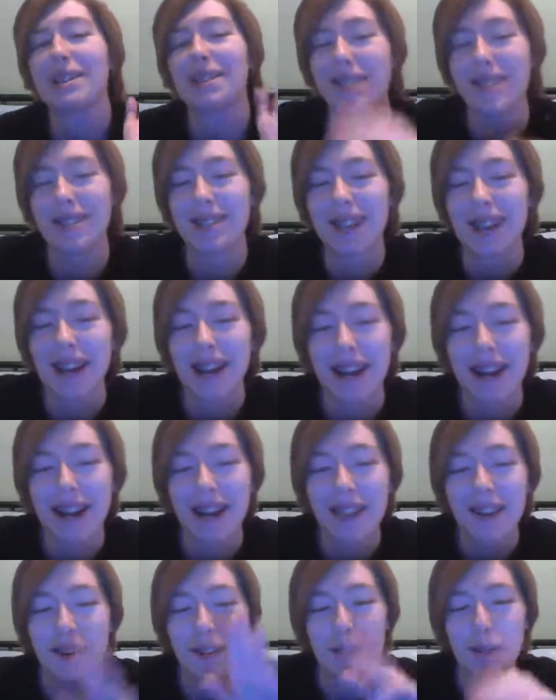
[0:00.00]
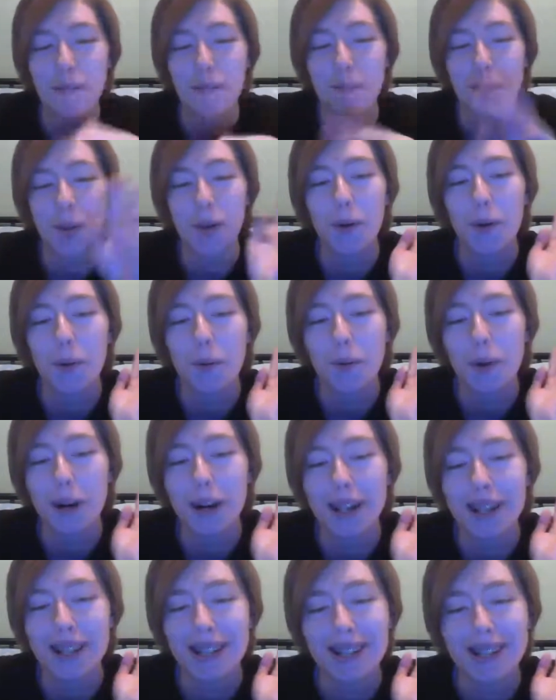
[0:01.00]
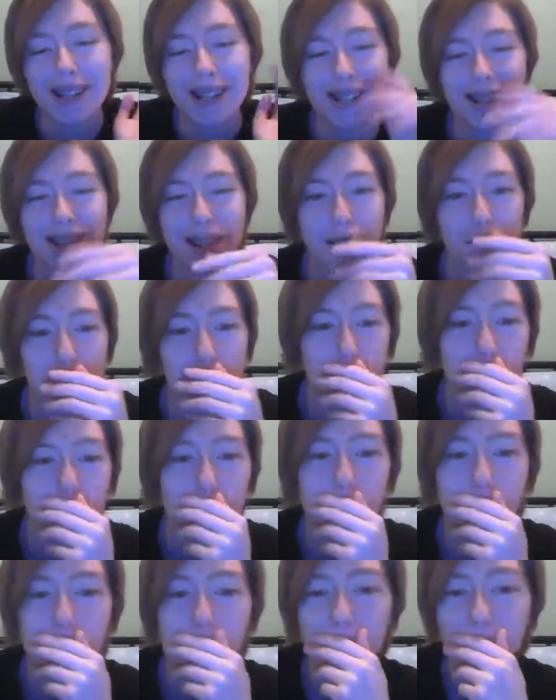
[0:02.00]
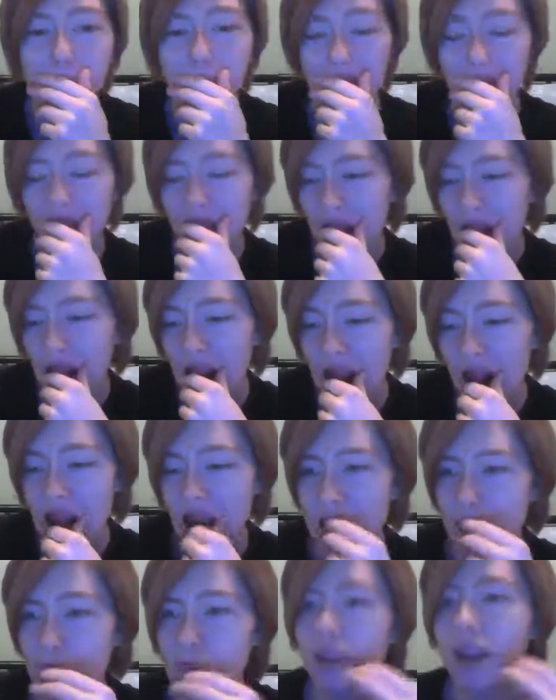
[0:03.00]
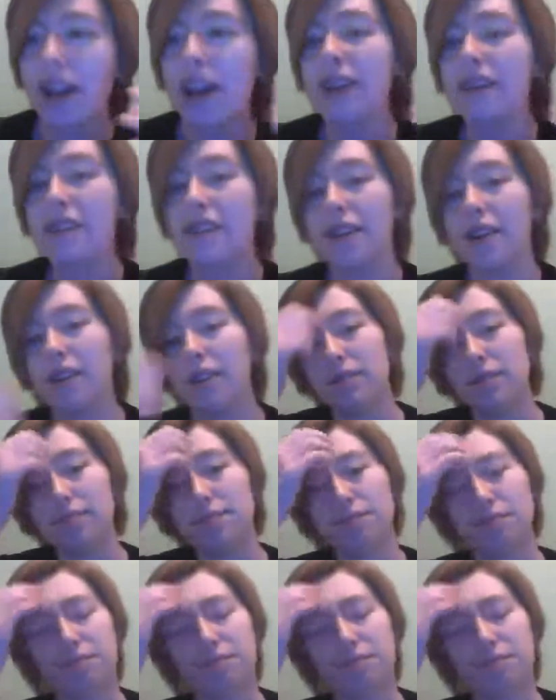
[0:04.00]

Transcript: because there's some new ones. Because what I do